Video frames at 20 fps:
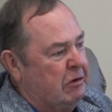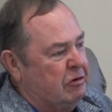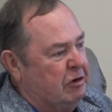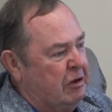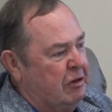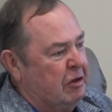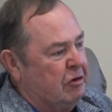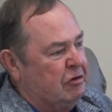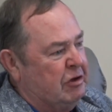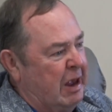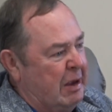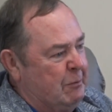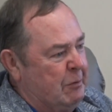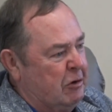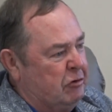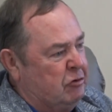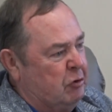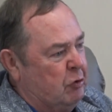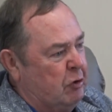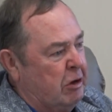see the same
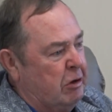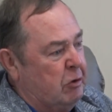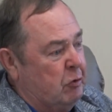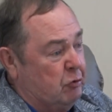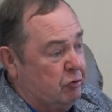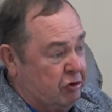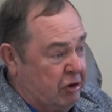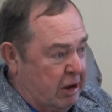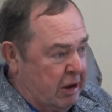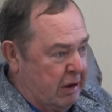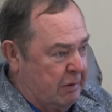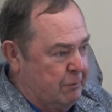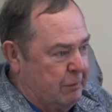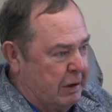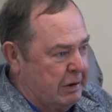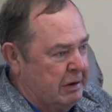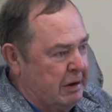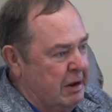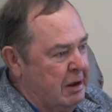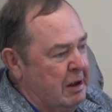issue that you see,
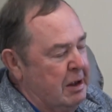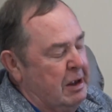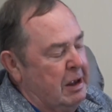but